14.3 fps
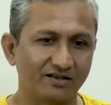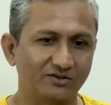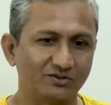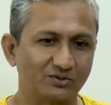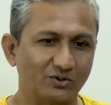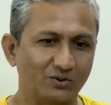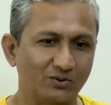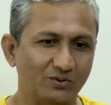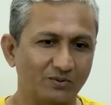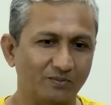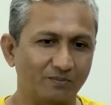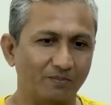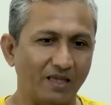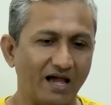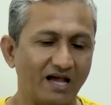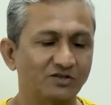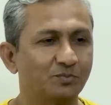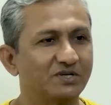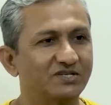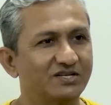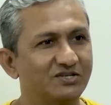So as
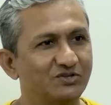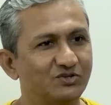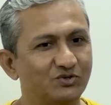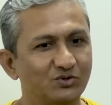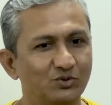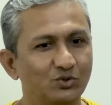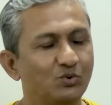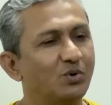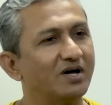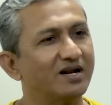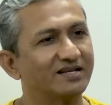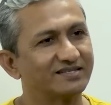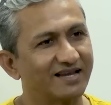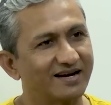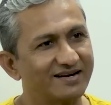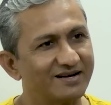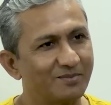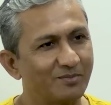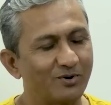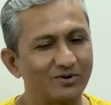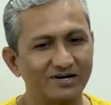much as you are
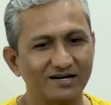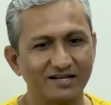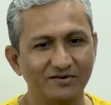excited about it,